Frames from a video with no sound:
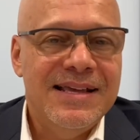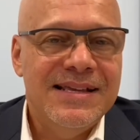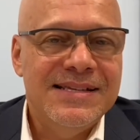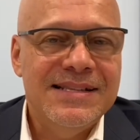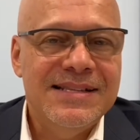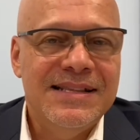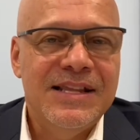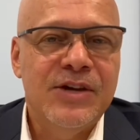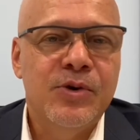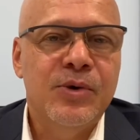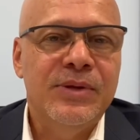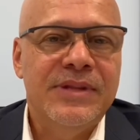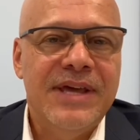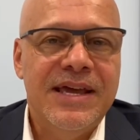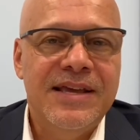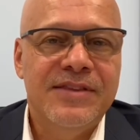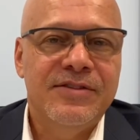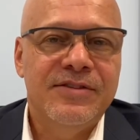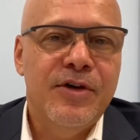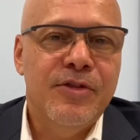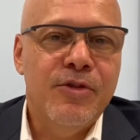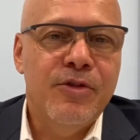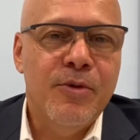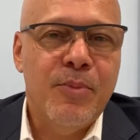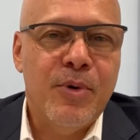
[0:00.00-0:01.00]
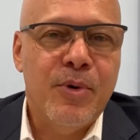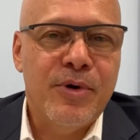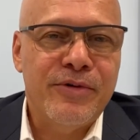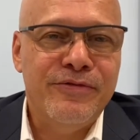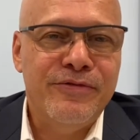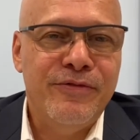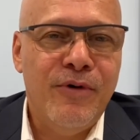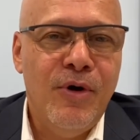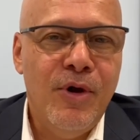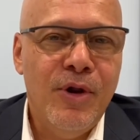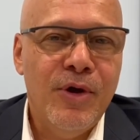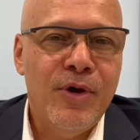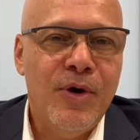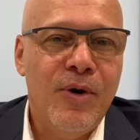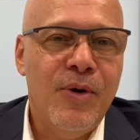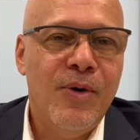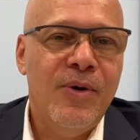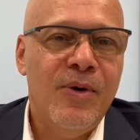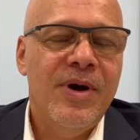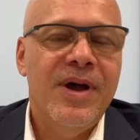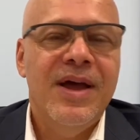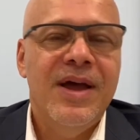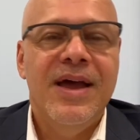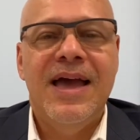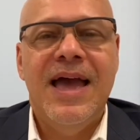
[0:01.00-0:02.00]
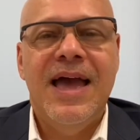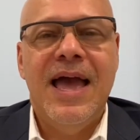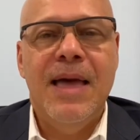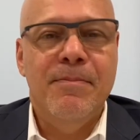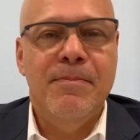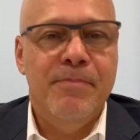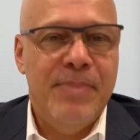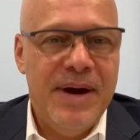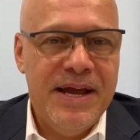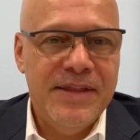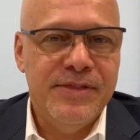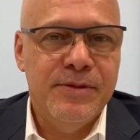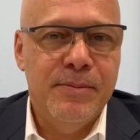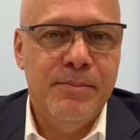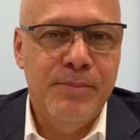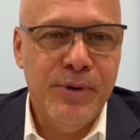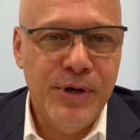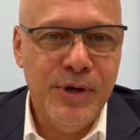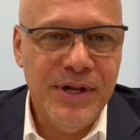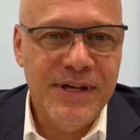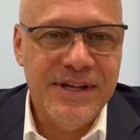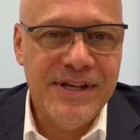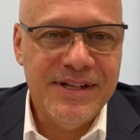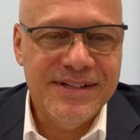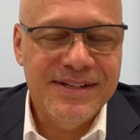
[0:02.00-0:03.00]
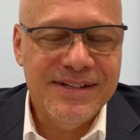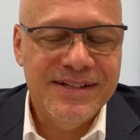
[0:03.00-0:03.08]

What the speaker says: liquidate the portfolio and bite the bullet.